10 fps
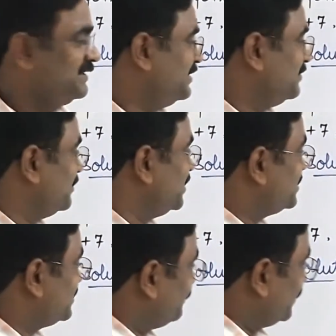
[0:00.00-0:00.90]
Means
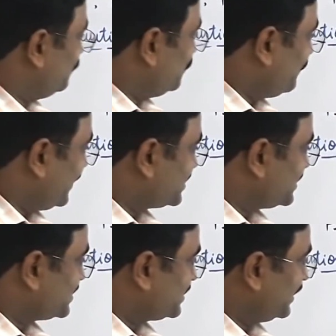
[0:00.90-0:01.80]
the value of x
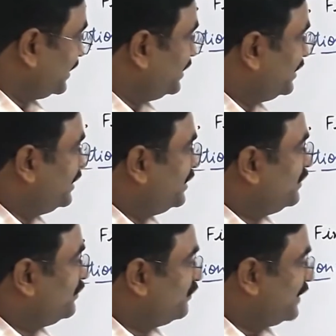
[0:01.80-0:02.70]
is 3,
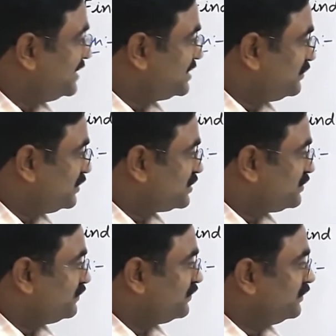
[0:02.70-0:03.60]
y is equals to
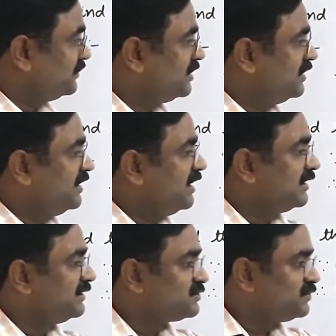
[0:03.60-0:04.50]
4 are
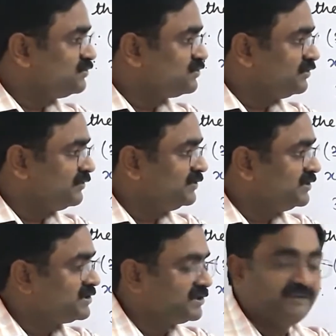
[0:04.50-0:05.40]
the solution of
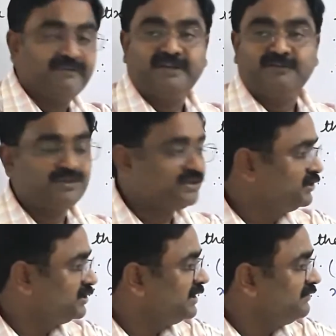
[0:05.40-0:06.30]
this given equation.
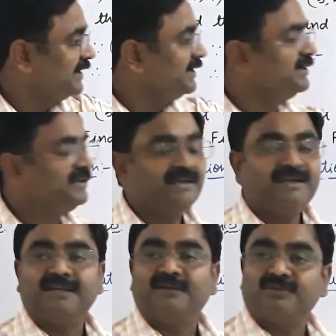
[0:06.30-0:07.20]
3y
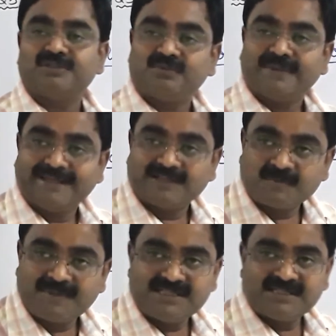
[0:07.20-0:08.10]
equals to ax
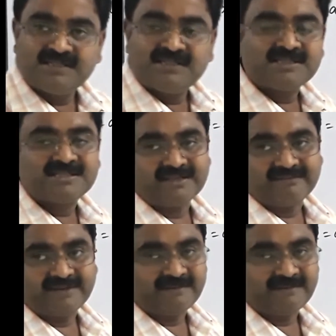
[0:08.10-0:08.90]
plus 7.